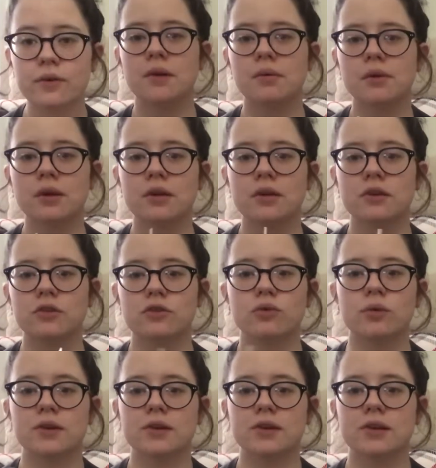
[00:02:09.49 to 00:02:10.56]
He really
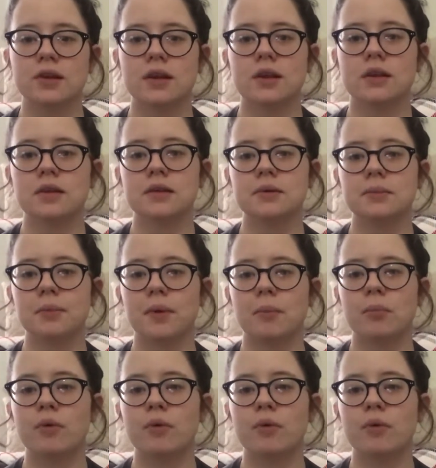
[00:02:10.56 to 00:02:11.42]
enjoys seeing them and